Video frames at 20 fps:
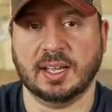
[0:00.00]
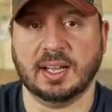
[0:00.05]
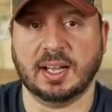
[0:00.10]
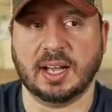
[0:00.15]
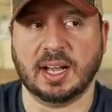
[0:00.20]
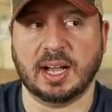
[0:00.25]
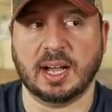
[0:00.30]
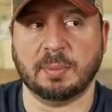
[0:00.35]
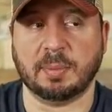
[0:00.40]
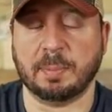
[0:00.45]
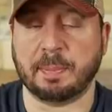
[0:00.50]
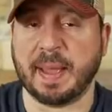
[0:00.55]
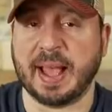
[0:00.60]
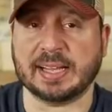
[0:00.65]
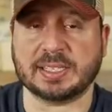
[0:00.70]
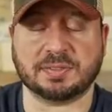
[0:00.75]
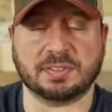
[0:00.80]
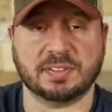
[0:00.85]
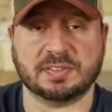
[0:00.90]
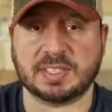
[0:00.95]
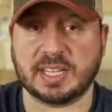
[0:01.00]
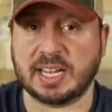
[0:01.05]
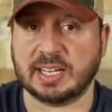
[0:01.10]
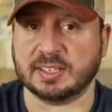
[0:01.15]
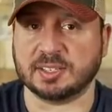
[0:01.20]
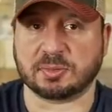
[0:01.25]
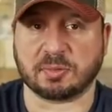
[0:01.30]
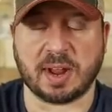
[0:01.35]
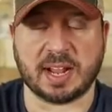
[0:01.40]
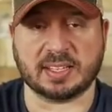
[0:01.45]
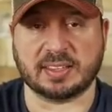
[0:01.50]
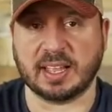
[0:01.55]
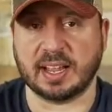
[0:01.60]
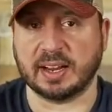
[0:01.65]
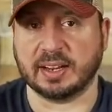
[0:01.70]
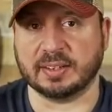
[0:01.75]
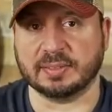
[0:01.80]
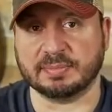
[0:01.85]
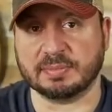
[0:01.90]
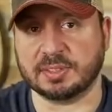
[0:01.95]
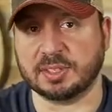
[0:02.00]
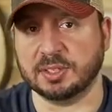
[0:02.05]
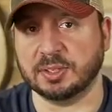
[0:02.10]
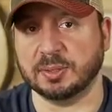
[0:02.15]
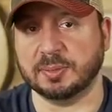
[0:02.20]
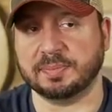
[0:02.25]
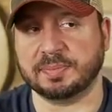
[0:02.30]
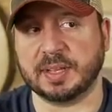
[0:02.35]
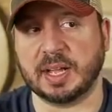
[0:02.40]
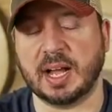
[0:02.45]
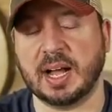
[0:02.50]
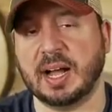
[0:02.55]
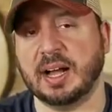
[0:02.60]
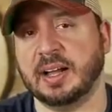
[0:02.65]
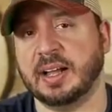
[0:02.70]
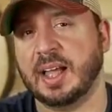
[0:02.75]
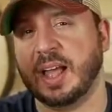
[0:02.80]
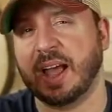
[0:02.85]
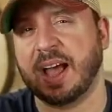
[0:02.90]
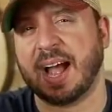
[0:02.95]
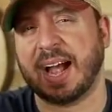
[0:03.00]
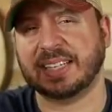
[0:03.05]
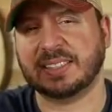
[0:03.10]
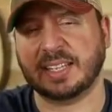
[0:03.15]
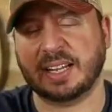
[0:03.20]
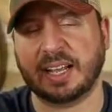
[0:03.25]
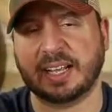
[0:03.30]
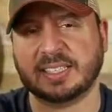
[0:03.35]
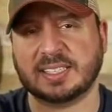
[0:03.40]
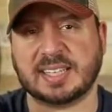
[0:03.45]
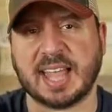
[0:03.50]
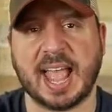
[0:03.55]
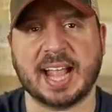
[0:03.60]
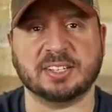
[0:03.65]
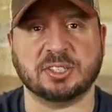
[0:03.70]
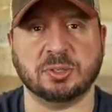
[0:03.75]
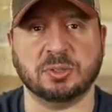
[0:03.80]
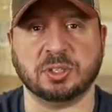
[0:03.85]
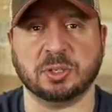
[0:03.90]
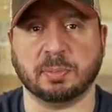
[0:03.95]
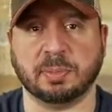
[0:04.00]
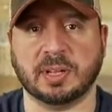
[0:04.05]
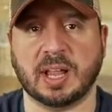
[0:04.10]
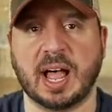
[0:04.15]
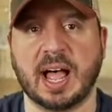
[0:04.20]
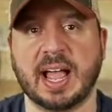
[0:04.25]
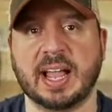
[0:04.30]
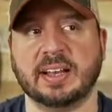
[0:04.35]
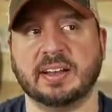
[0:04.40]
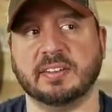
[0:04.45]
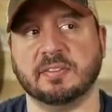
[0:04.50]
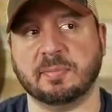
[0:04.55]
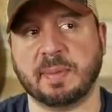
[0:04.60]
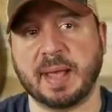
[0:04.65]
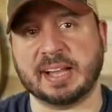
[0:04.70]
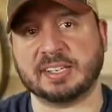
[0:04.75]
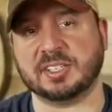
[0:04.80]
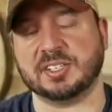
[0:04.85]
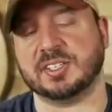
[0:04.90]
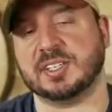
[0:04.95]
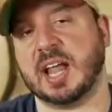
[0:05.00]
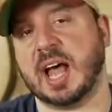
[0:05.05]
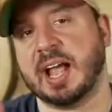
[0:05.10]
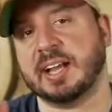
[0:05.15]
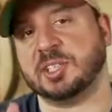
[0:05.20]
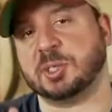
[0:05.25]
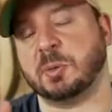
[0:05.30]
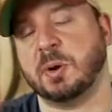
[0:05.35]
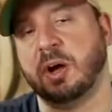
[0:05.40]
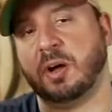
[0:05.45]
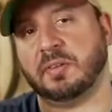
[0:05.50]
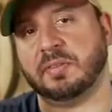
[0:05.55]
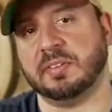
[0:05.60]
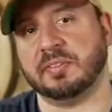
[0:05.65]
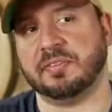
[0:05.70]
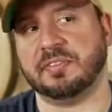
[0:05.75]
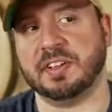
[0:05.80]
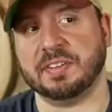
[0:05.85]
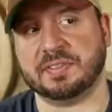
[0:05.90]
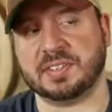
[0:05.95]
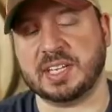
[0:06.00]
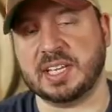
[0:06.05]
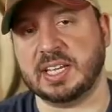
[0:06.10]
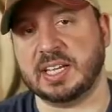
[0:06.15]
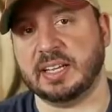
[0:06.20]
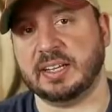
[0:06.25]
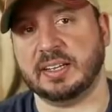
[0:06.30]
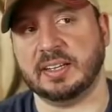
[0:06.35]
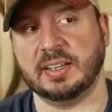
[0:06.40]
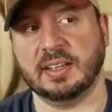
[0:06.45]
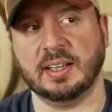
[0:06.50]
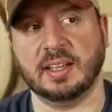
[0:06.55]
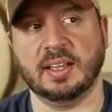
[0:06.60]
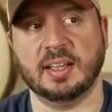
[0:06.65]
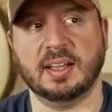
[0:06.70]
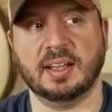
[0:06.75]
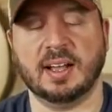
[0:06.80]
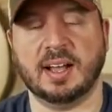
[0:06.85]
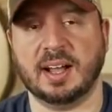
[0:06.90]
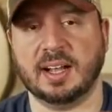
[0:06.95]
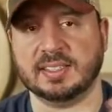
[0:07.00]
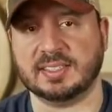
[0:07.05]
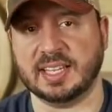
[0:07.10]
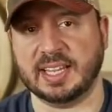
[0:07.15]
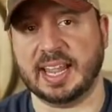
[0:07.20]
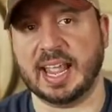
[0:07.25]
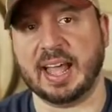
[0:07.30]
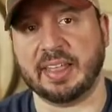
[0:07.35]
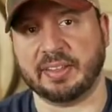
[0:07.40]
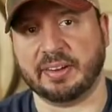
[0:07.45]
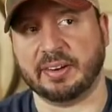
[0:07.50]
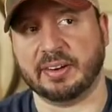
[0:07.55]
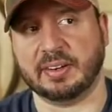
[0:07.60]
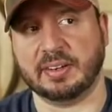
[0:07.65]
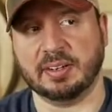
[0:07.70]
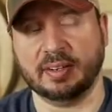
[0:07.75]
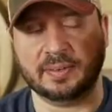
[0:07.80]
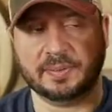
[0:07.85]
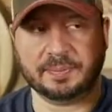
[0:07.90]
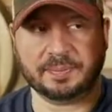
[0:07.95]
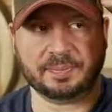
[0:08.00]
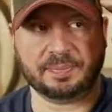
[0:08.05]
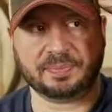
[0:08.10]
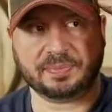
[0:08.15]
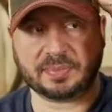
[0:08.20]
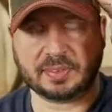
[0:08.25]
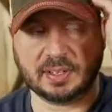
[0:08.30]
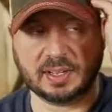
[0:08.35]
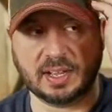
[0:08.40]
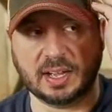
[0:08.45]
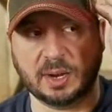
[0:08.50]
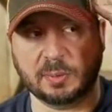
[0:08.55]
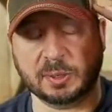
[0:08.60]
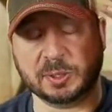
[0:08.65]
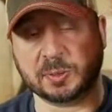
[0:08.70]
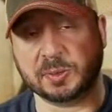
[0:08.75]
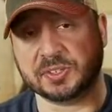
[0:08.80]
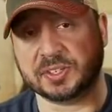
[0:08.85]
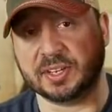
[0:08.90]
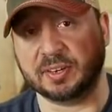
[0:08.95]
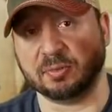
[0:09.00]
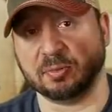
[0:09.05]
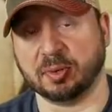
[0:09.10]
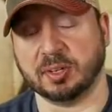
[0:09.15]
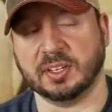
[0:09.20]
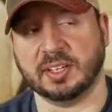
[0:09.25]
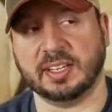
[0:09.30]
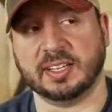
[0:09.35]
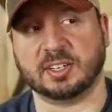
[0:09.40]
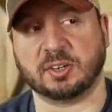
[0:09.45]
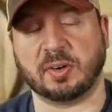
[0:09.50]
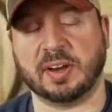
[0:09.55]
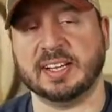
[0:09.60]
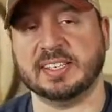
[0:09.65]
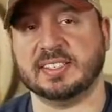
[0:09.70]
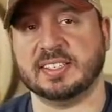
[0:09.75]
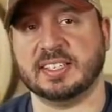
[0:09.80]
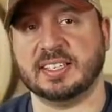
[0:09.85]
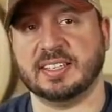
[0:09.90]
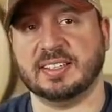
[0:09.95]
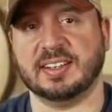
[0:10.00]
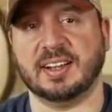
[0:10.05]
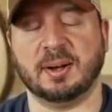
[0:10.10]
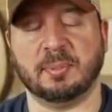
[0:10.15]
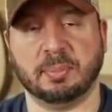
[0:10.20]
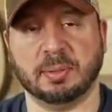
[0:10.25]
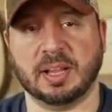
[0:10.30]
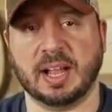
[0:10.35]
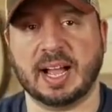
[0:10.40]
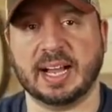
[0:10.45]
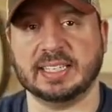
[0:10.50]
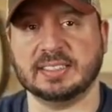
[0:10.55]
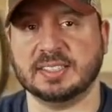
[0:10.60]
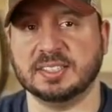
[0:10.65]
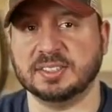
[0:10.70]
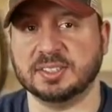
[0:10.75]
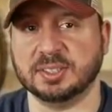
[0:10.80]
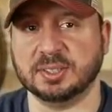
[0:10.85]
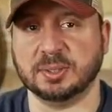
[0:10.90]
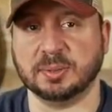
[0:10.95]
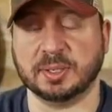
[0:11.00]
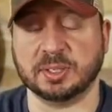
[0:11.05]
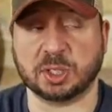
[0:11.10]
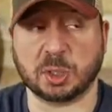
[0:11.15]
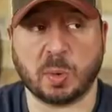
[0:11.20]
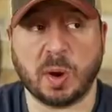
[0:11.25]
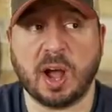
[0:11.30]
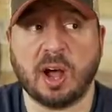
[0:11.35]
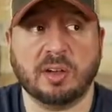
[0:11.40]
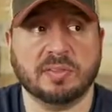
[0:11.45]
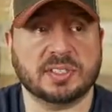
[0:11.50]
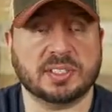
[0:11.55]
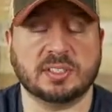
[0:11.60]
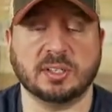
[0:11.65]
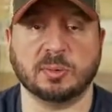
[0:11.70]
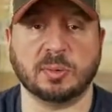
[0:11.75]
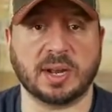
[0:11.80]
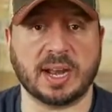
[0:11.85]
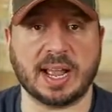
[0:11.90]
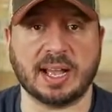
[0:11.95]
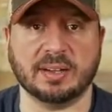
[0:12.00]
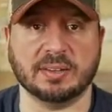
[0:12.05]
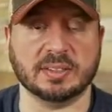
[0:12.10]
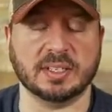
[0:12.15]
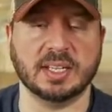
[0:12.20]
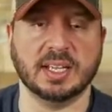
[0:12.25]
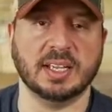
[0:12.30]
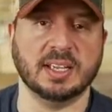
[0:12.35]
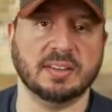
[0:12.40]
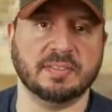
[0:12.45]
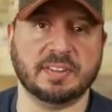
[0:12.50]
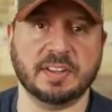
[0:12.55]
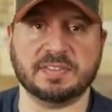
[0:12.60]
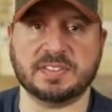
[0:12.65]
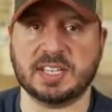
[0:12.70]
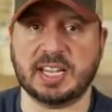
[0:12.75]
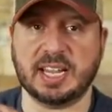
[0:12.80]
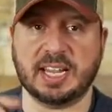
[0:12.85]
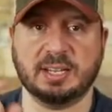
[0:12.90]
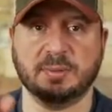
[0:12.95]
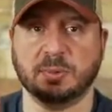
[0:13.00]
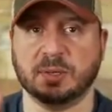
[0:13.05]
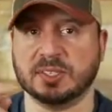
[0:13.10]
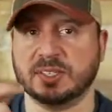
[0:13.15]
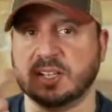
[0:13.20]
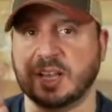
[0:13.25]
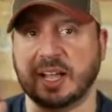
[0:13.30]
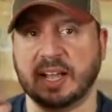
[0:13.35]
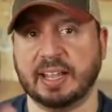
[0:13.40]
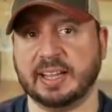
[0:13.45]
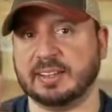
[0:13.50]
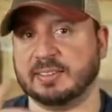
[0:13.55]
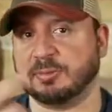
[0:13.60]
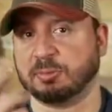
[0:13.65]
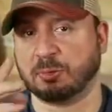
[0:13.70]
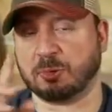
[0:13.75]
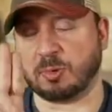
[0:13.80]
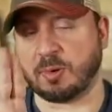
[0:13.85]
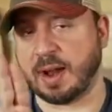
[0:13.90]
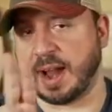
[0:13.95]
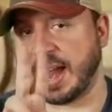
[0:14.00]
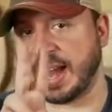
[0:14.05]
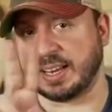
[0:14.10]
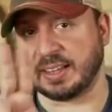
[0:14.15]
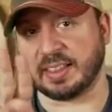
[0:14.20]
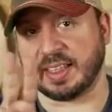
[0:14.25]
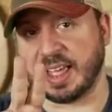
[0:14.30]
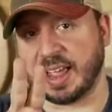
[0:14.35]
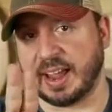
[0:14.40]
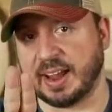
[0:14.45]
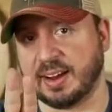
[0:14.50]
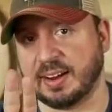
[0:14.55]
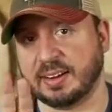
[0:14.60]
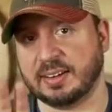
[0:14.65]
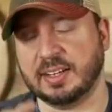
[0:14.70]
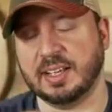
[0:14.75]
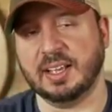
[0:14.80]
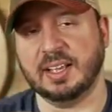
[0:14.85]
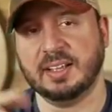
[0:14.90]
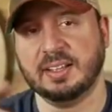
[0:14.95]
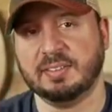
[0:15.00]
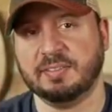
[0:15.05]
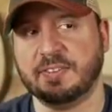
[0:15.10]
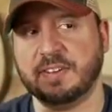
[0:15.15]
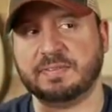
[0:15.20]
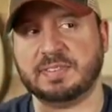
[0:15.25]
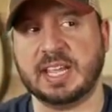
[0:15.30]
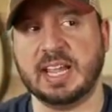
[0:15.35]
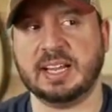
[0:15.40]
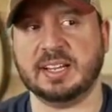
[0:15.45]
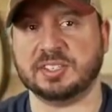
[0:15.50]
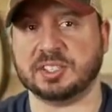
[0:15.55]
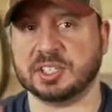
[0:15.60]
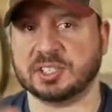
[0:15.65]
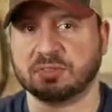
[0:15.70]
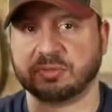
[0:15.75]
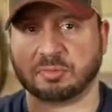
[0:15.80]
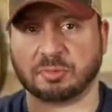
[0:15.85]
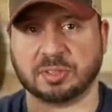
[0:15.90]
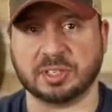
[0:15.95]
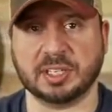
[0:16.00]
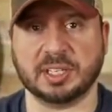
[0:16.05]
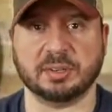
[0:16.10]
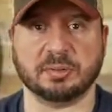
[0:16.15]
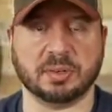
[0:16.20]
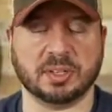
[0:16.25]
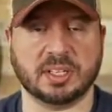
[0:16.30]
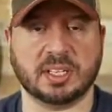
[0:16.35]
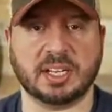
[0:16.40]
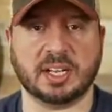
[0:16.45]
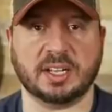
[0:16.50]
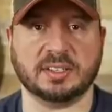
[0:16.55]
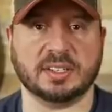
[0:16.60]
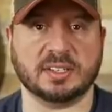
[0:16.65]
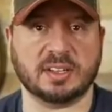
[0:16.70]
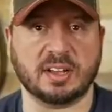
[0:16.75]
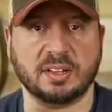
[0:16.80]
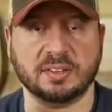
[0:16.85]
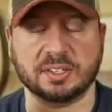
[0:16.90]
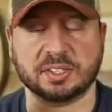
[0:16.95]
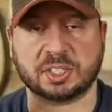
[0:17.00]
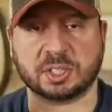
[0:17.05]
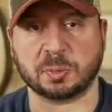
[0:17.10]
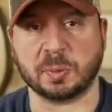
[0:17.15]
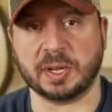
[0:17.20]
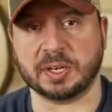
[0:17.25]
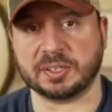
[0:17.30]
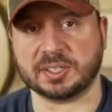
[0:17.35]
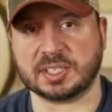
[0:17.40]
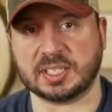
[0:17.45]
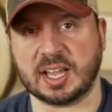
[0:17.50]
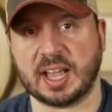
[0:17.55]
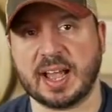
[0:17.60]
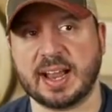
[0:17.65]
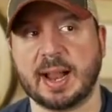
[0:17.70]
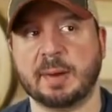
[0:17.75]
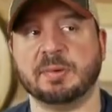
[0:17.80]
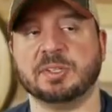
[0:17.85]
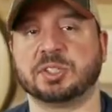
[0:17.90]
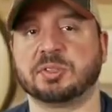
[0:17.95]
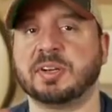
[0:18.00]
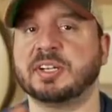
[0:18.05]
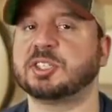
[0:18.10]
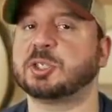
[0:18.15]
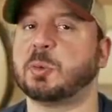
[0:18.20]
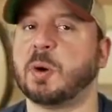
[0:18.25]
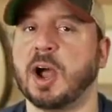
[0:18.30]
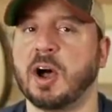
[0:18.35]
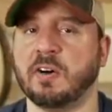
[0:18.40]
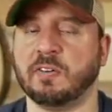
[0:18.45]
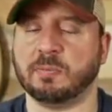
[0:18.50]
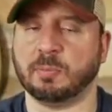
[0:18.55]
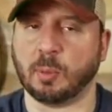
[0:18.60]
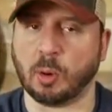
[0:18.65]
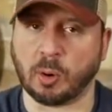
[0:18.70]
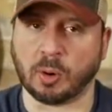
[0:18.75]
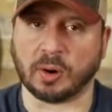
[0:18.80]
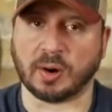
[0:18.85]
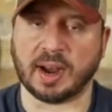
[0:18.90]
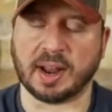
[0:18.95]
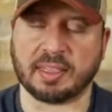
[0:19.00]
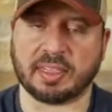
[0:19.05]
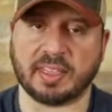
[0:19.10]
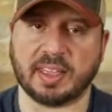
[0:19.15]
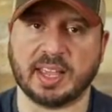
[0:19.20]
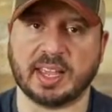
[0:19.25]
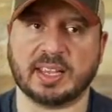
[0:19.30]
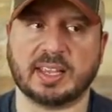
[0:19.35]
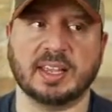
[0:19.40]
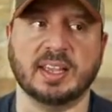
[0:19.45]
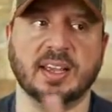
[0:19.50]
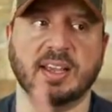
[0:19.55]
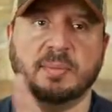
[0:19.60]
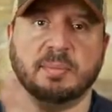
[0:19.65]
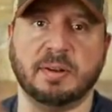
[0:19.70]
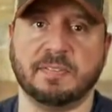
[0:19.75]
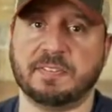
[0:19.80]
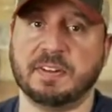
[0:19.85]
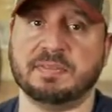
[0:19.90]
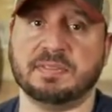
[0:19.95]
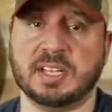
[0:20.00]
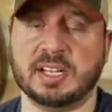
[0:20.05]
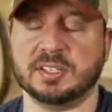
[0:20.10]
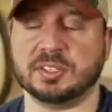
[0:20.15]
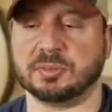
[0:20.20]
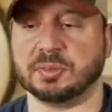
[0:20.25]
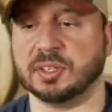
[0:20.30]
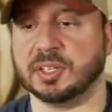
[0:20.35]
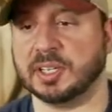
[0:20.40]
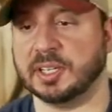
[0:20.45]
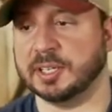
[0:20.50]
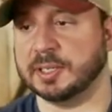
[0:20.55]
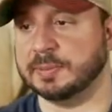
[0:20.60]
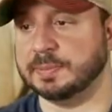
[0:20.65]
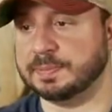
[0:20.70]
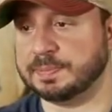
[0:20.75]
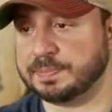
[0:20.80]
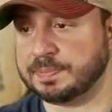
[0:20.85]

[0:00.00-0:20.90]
Uh, but batch 15 is right there too. Uh, I did a Stagg junior blind of batches 9, 12, and 15 uh, together, uh, which was a really crazy uh, blind to do. And 12 still went out. 15 was like right there. 15 is just really, really on the on the sweeter side. I would drink 12 more, I think, but 15 is really good.